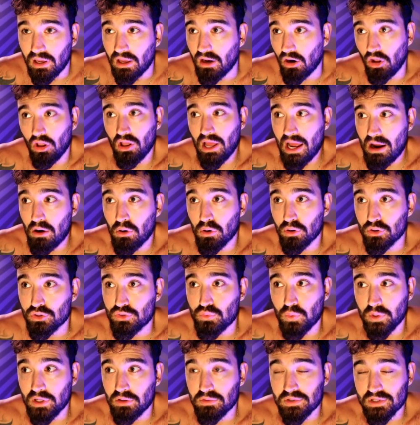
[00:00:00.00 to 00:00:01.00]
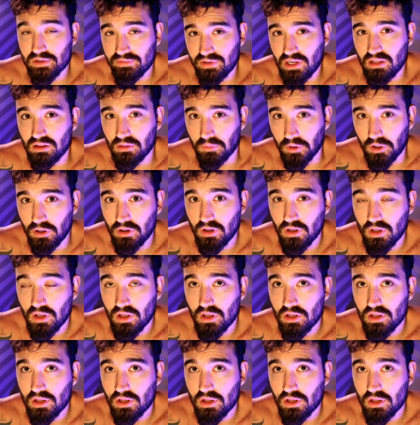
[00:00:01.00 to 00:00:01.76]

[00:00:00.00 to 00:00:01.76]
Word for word: at all hours when it was available.